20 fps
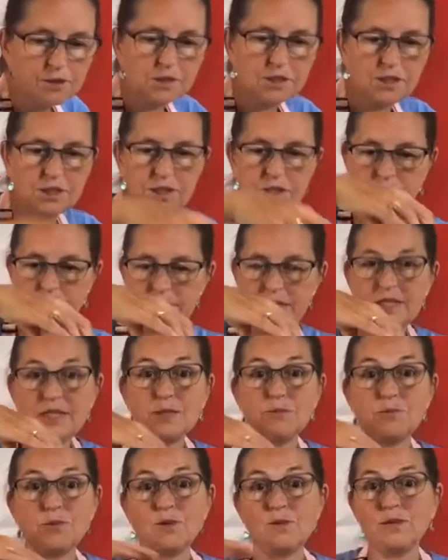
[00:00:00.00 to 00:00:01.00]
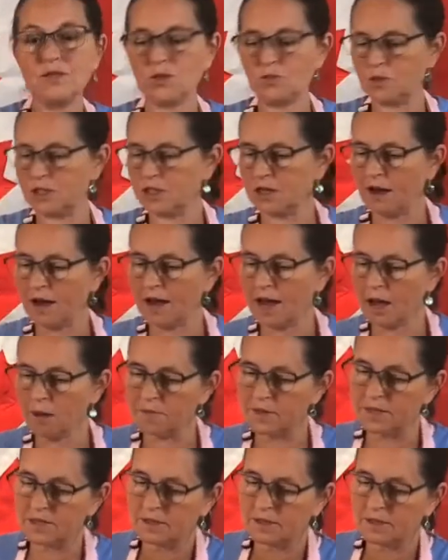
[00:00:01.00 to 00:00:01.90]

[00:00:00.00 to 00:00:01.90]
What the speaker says: 2 teaspoons, which I happen to